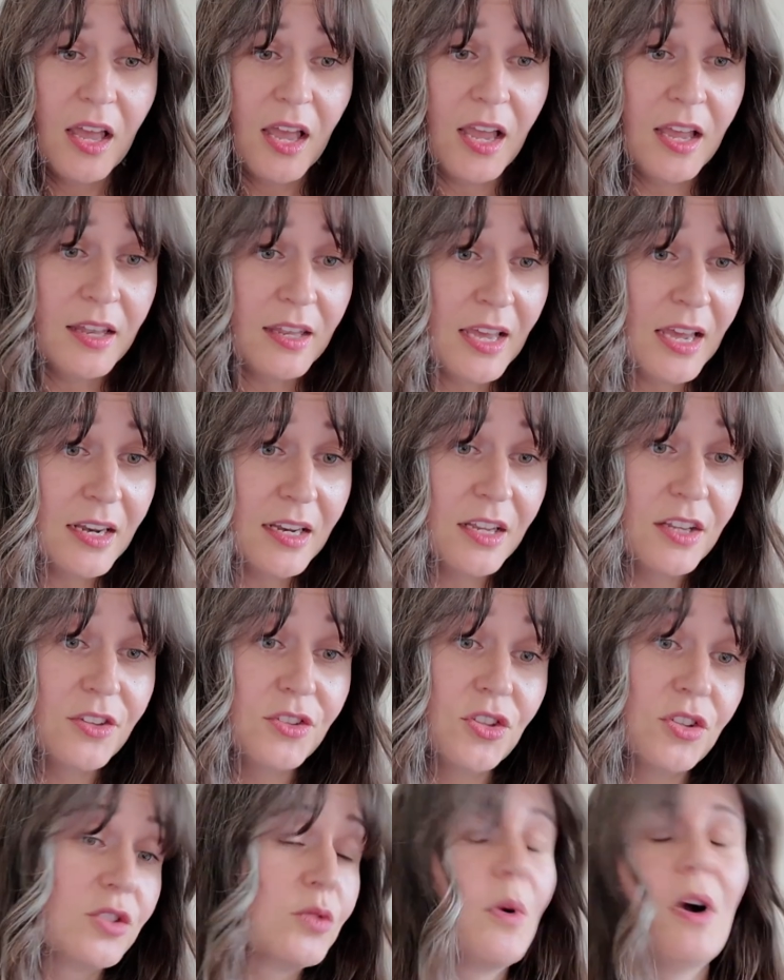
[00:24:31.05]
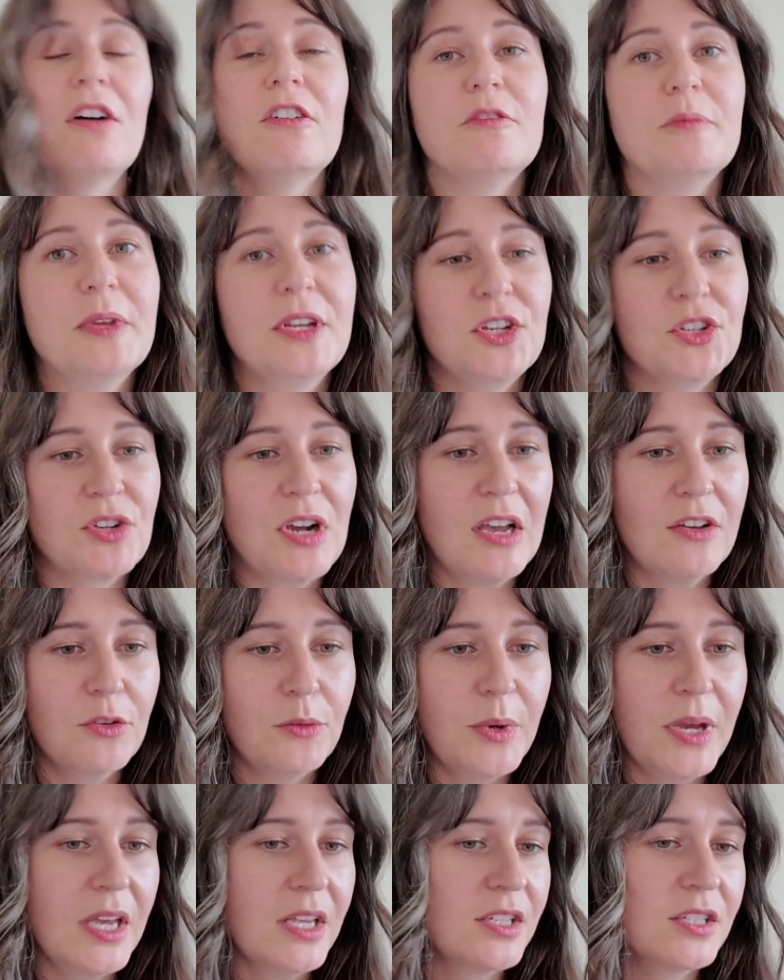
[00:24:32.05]
and that is a 12-minute drive
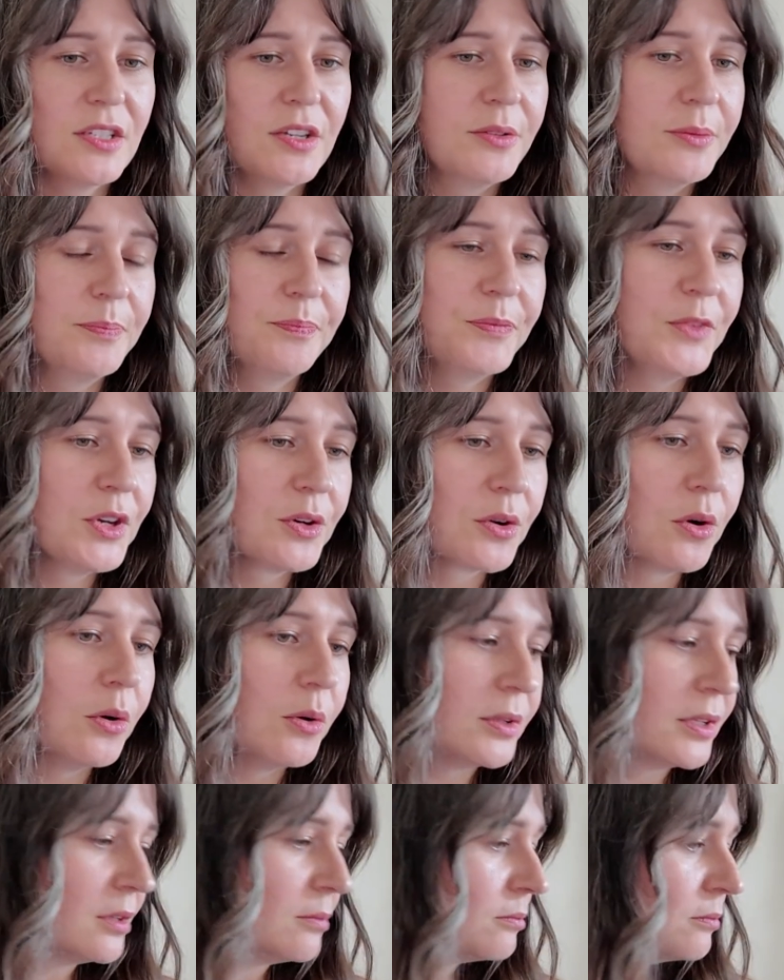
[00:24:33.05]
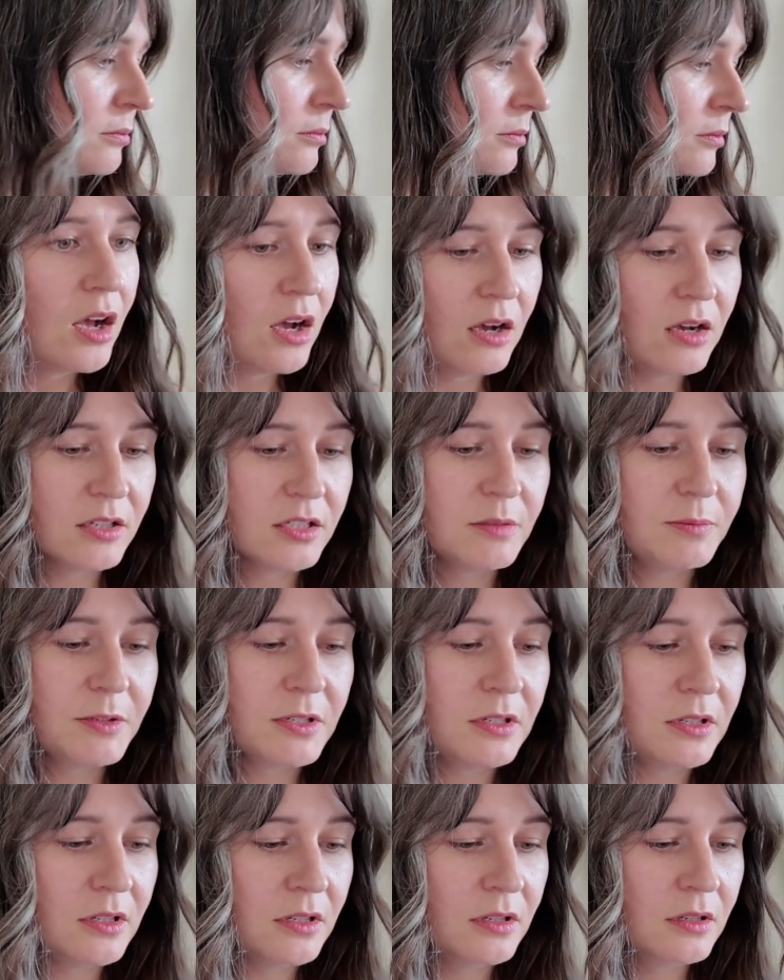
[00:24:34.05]
away, so you're golden.
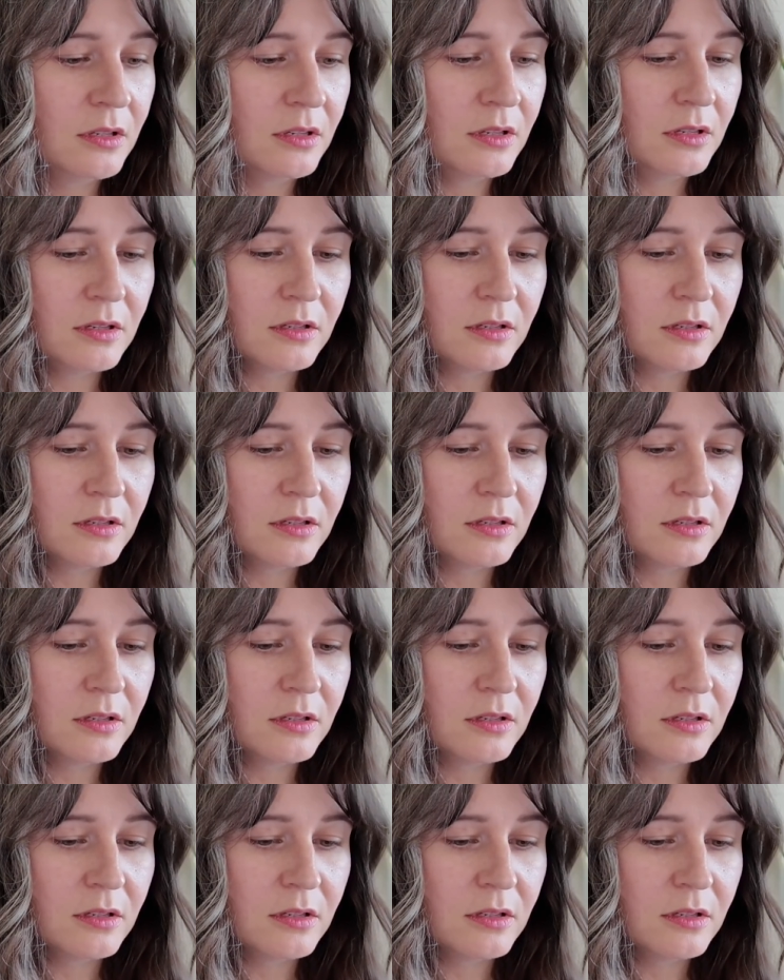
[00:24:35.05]
Hospital.